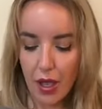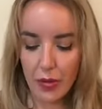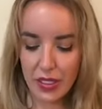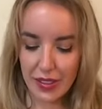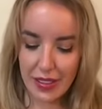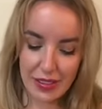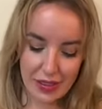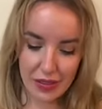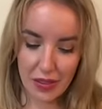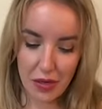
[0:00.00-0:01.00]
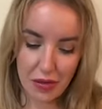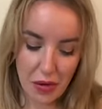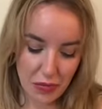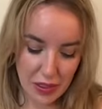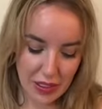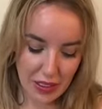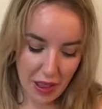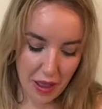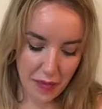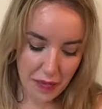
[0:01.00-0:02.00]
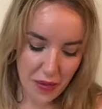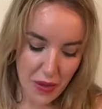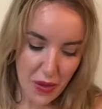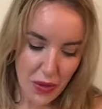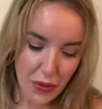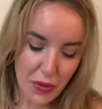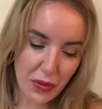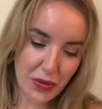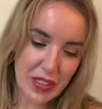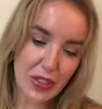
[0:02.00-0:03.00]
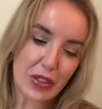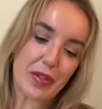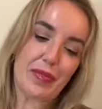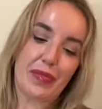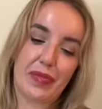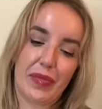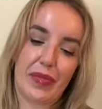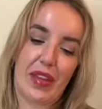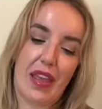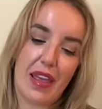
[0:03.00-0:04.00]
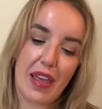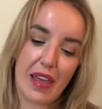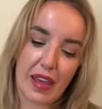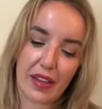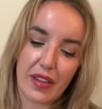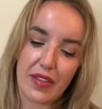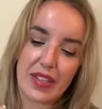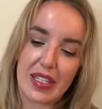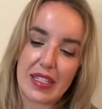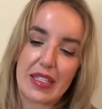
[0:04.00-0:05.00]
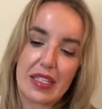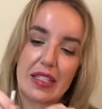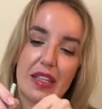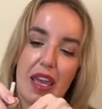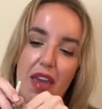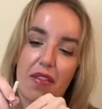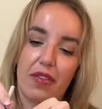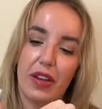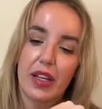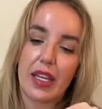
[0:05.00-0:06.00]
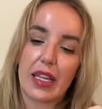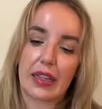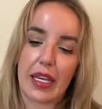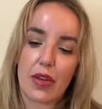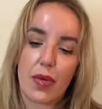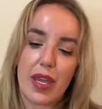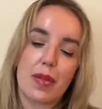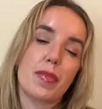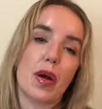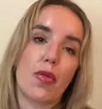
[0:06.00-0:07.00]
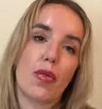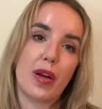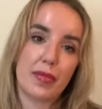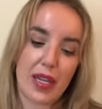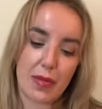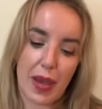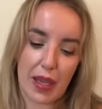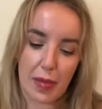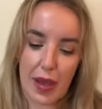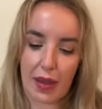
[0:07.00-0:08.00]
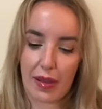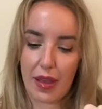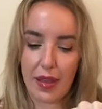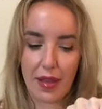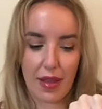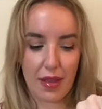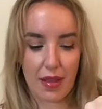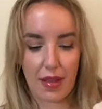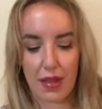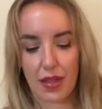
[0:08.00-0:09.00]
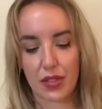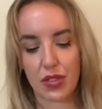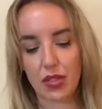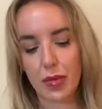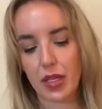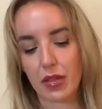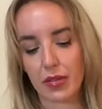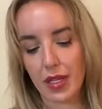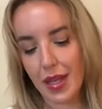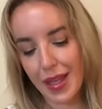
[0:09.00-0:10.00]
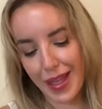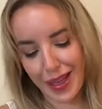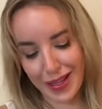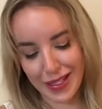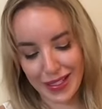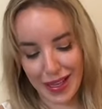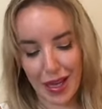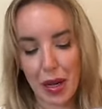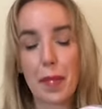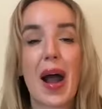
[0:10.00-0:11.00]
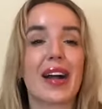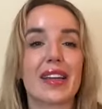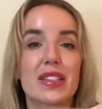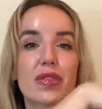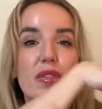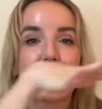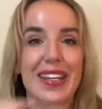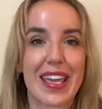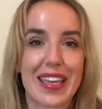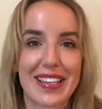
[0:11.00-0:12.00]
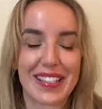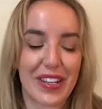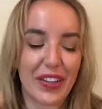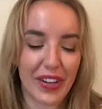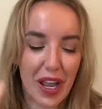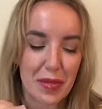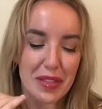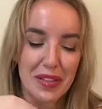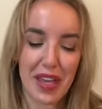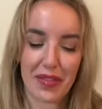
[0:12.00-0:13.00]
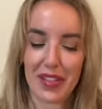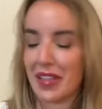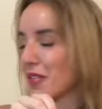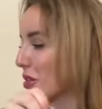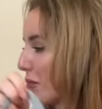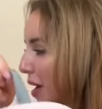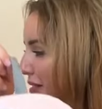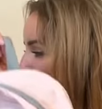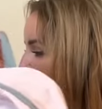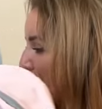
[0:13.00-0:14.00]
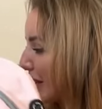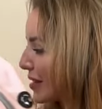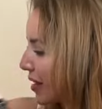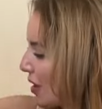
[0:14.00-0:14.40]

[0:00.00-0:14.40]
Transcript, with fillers: which I think is just a, a really um, cool feature. I love that this is a very lightweight but well-made backpack. It's super cute. and it's got pockets for days for absolutely everything you could possibly need.